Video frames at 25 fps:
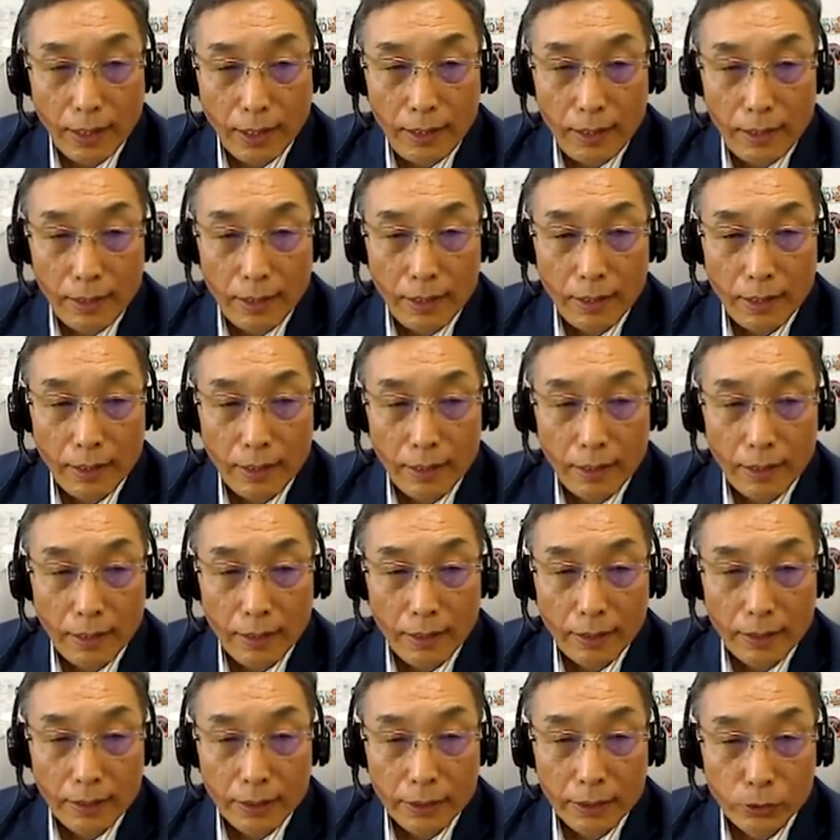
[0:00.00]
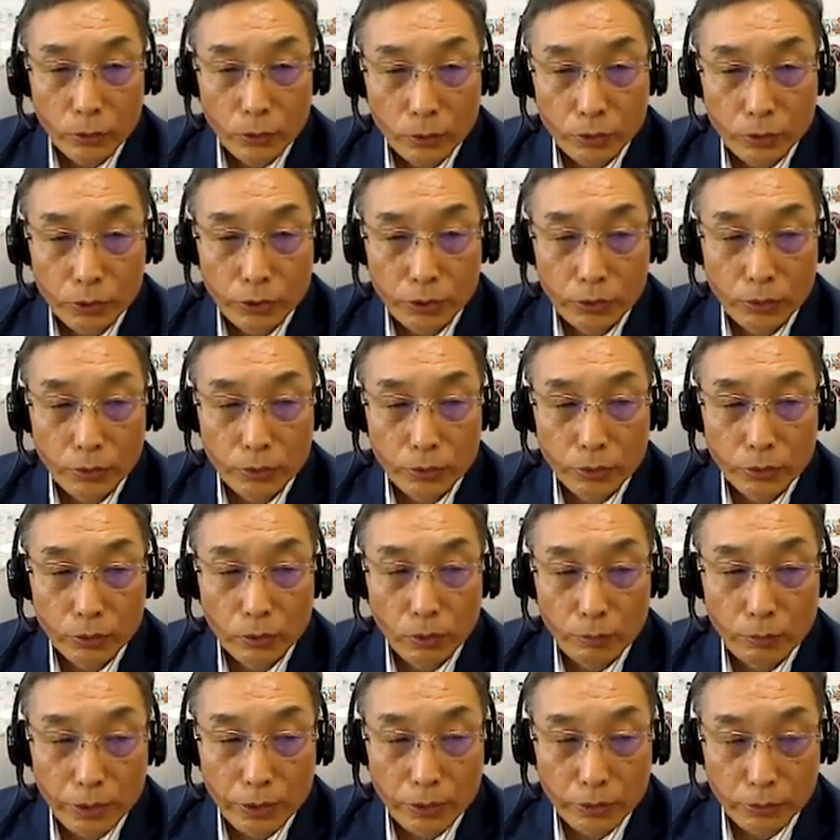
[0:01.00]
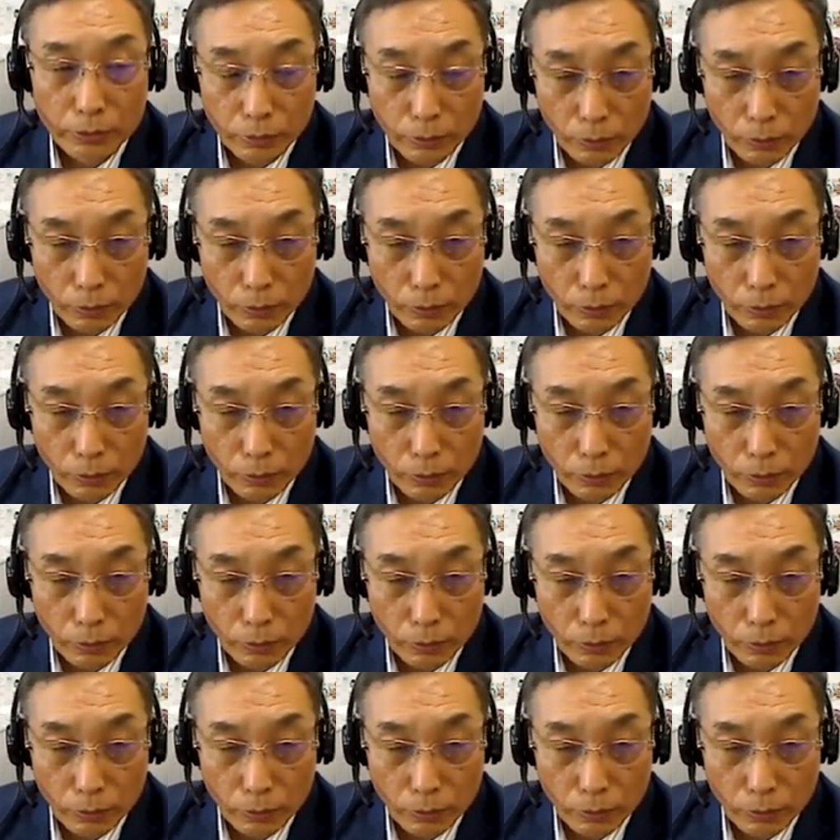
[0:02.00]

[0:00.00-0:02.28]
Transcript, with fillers: tokkatsu, these nine activities.